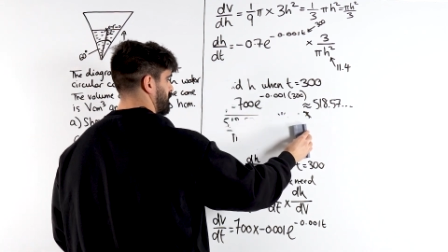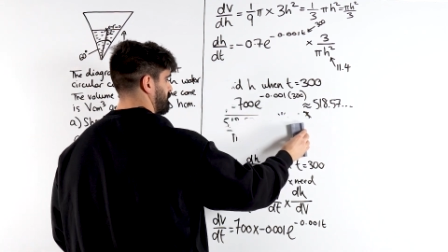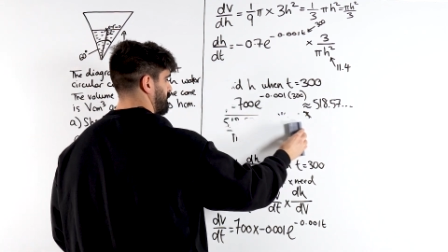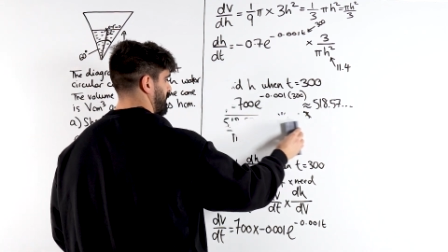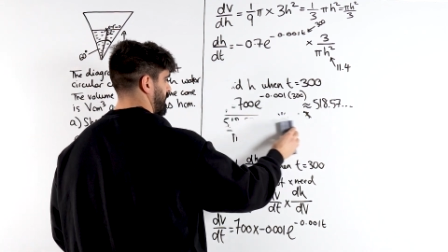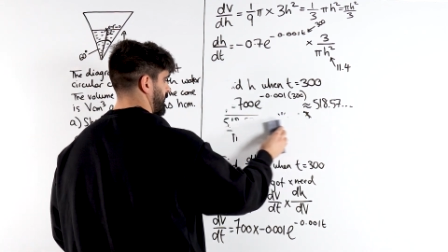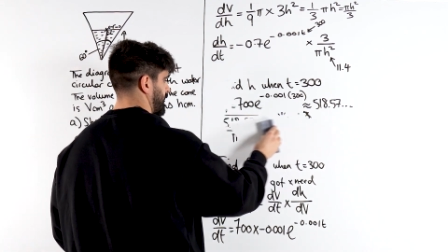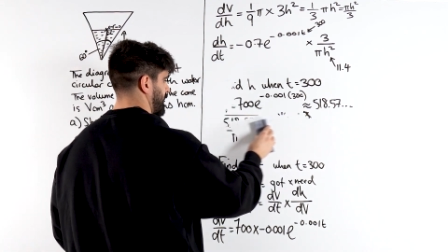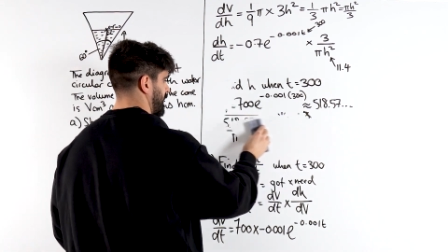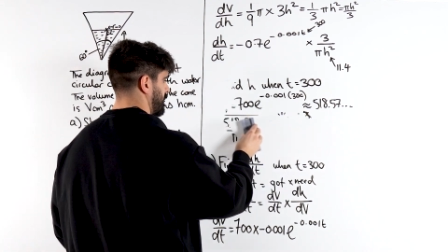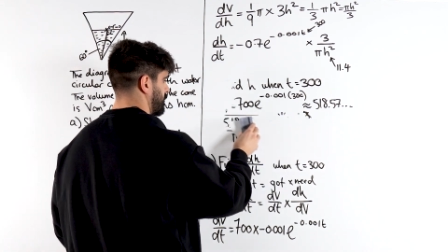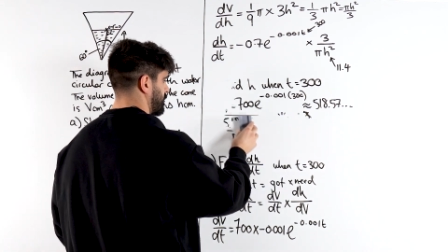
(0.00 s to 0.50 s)
in
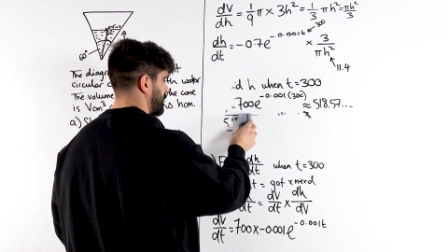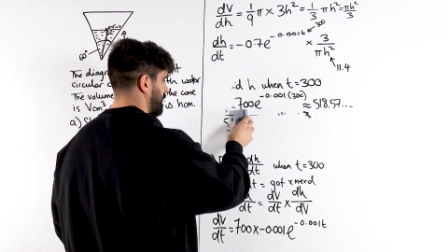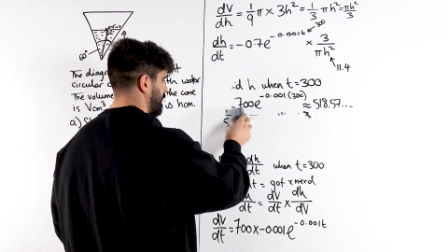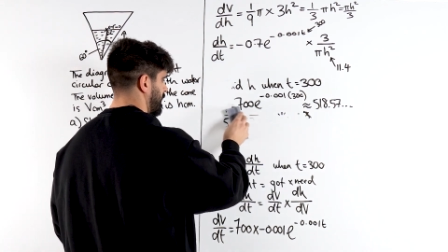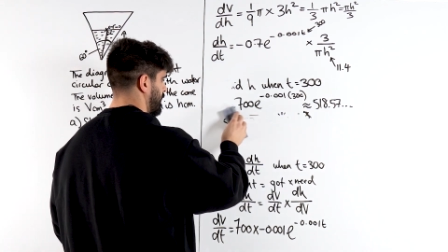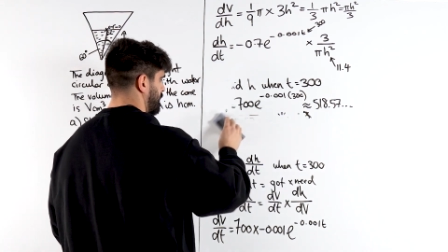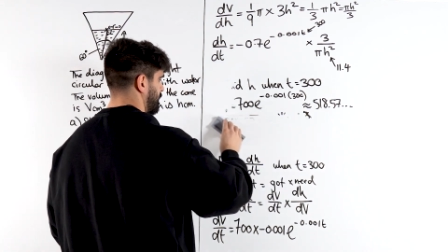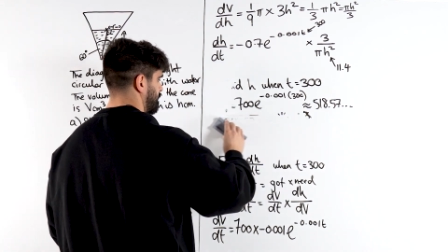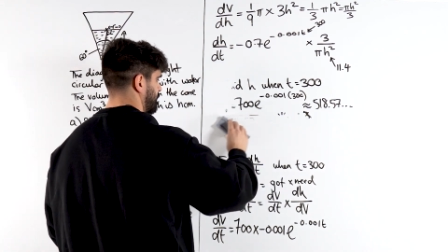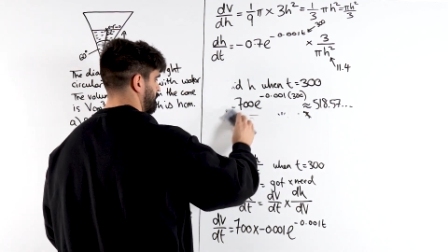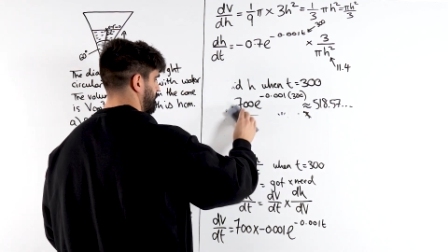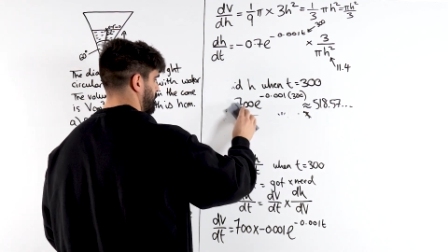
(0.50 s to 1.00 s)
my
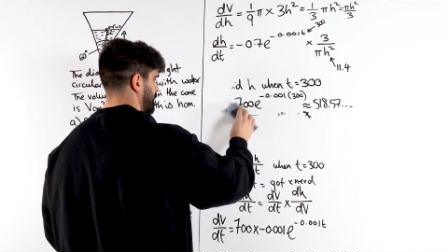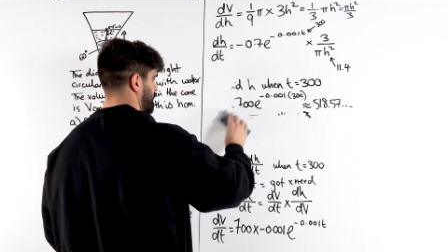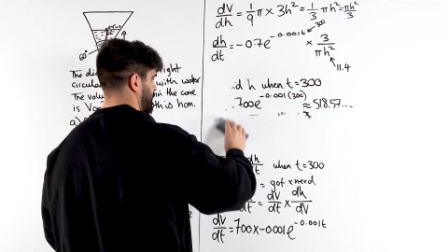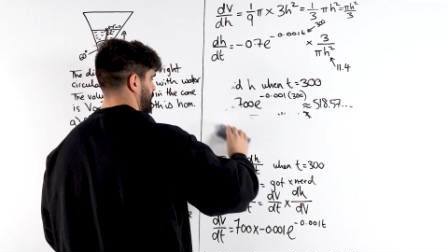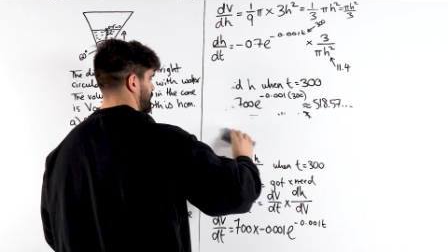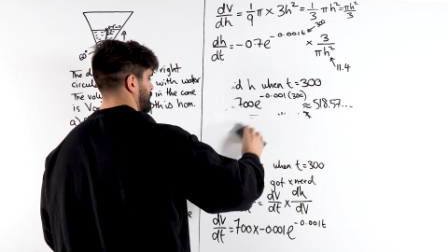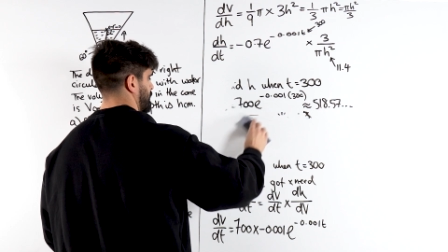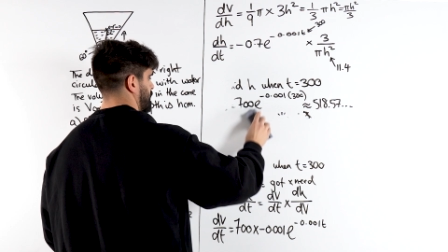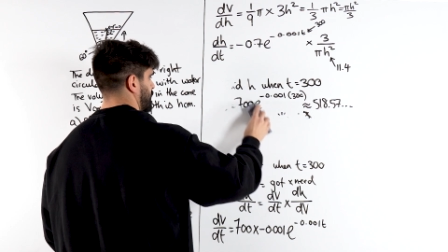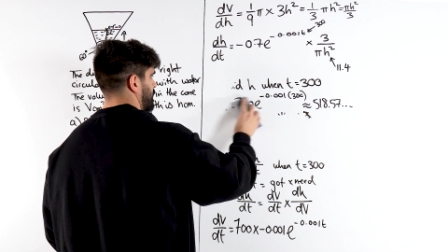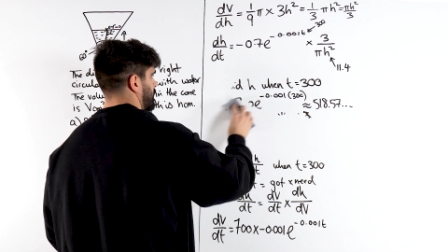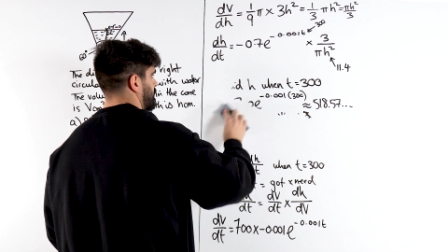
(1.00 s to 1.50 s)
calculator
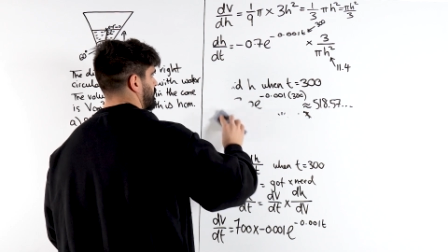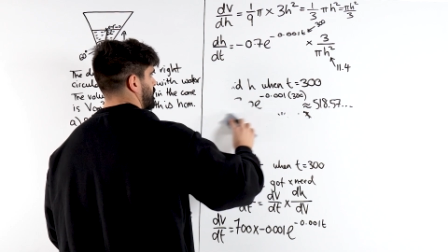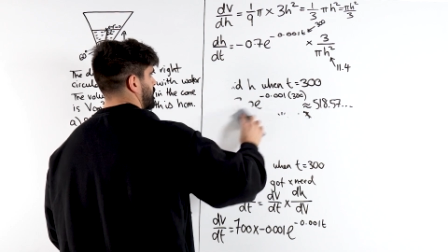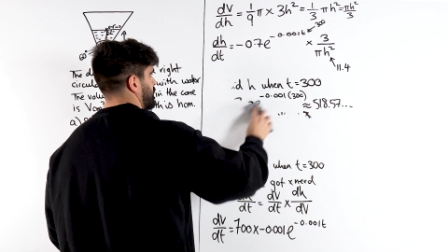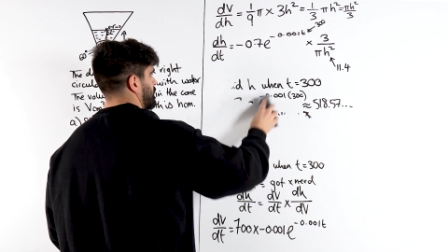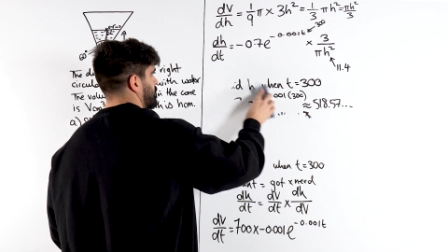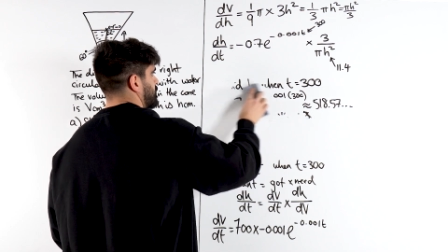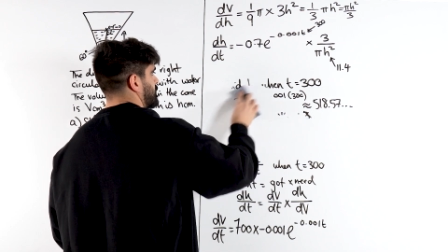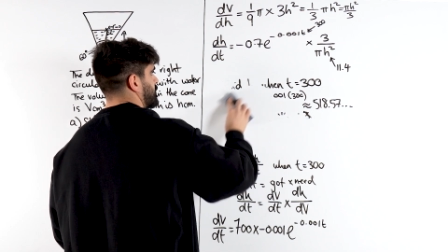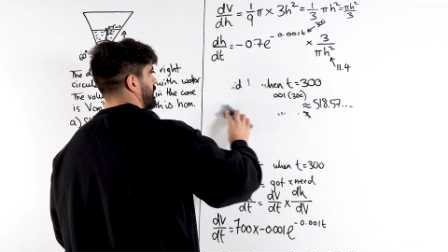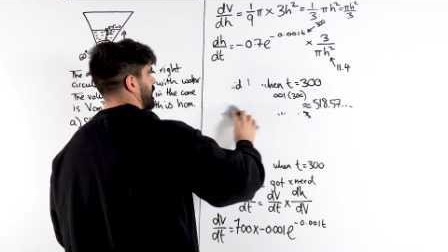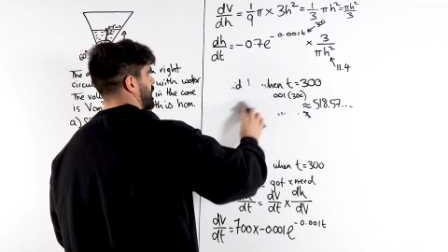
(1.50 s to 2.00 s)

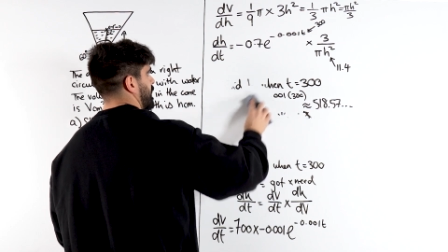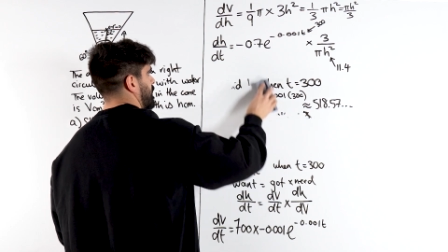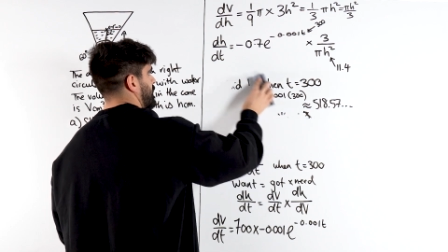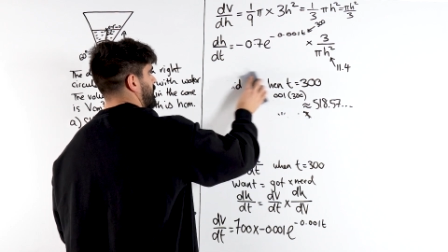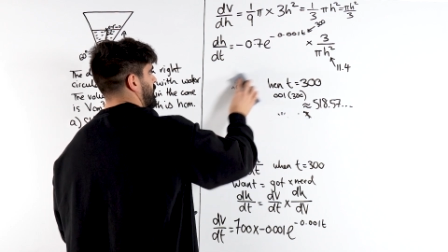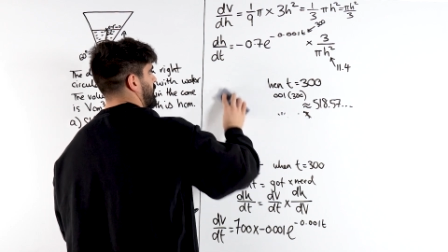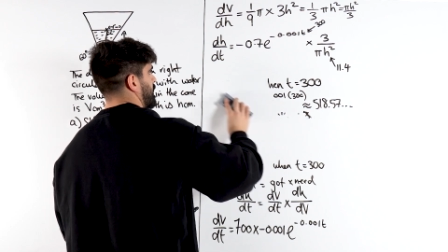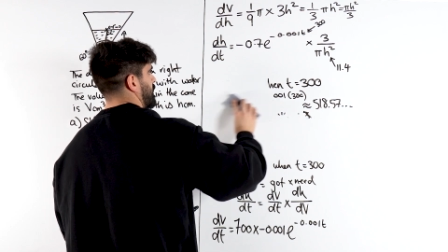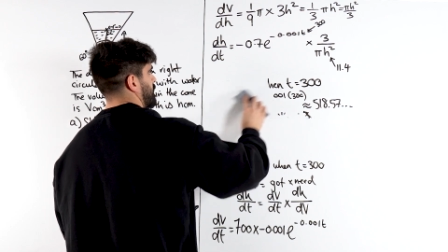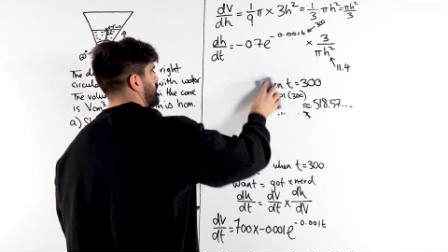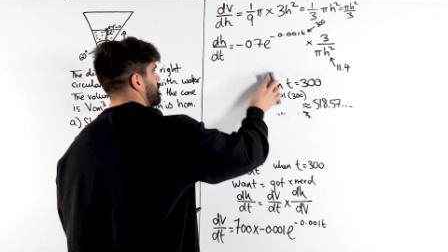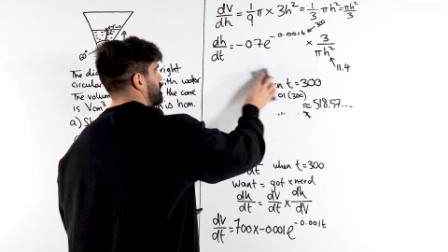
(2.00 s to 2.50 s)
and
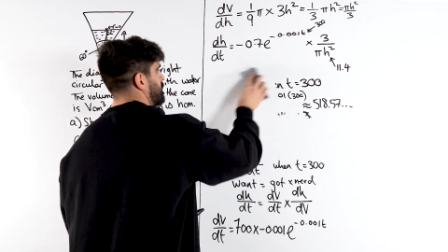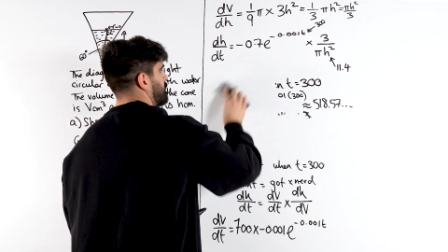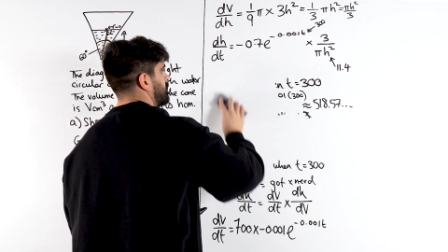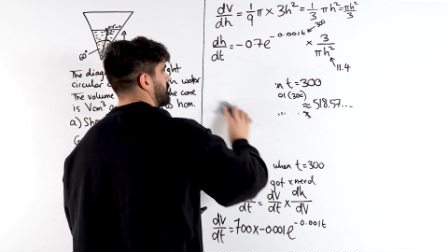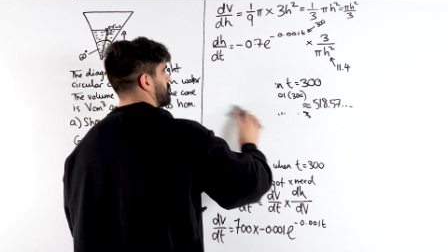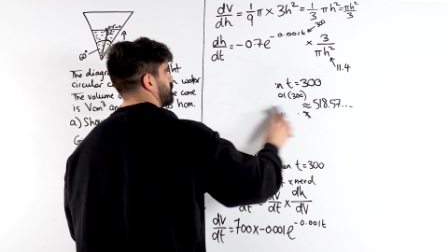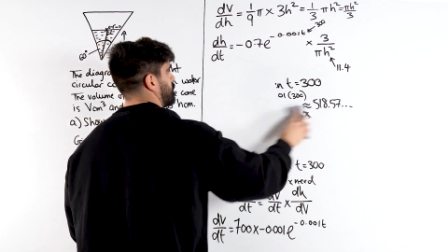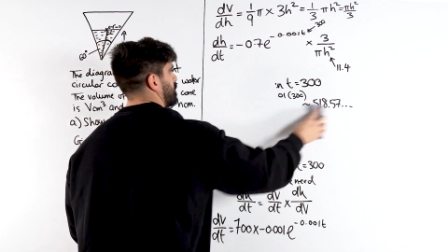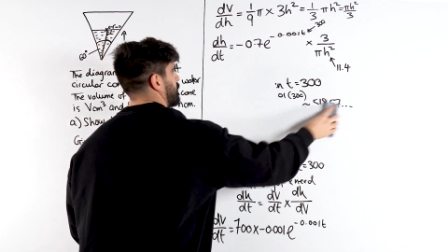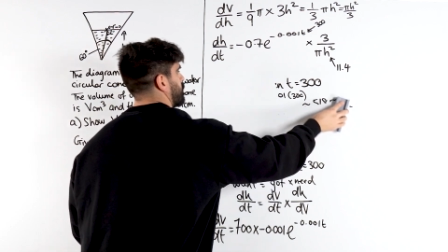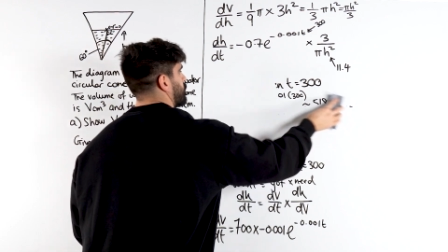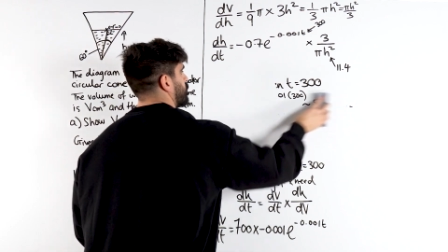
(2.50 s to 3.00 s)
then
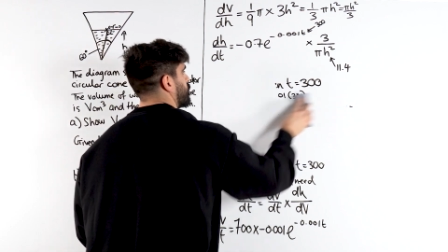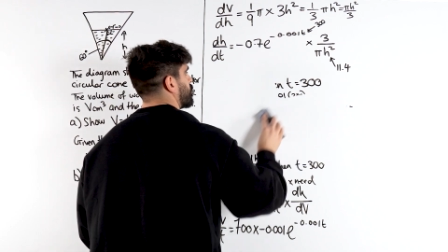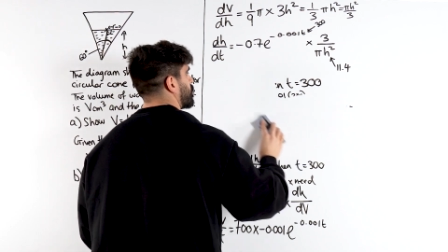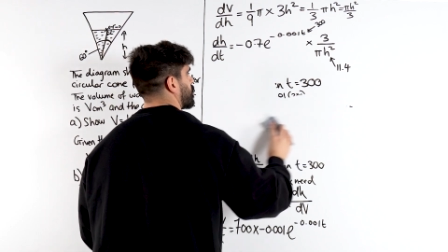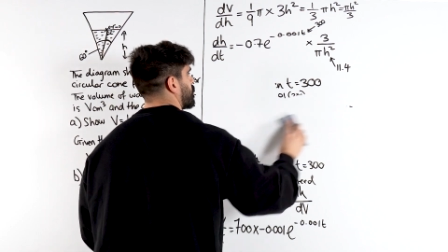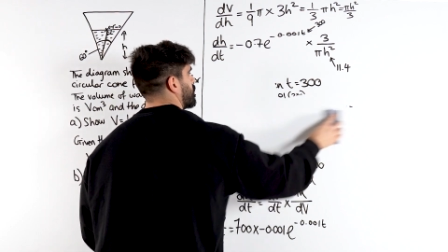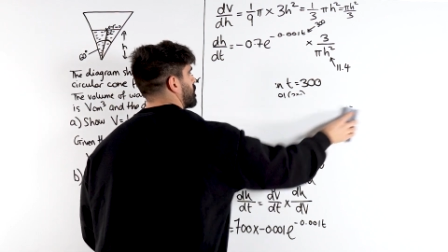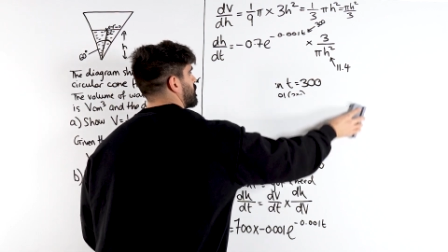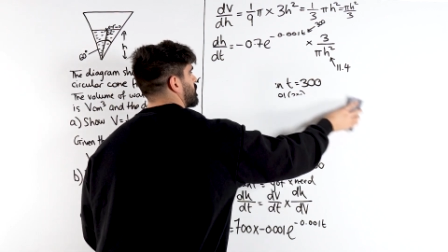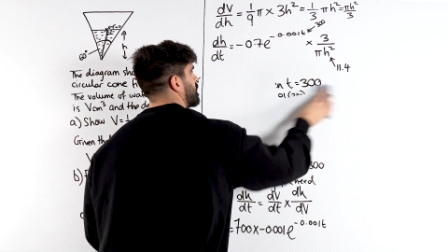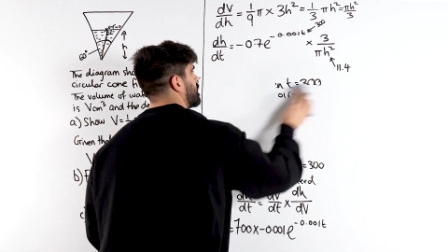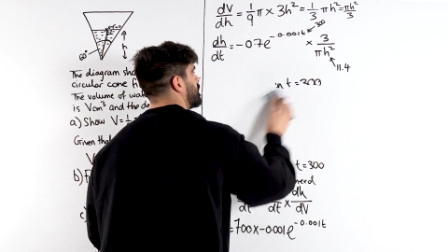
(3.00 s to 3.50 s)
we're all
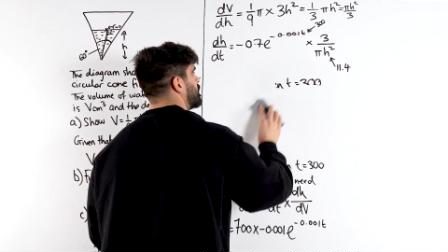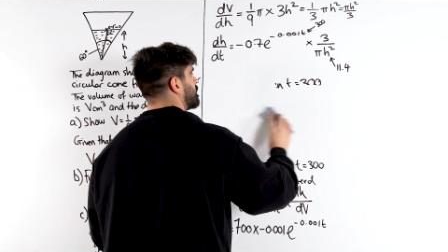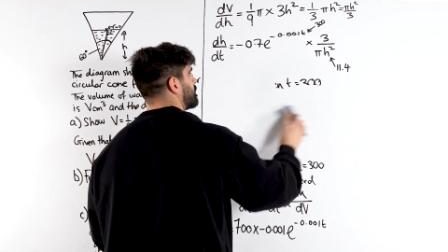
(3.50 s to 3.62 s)
good.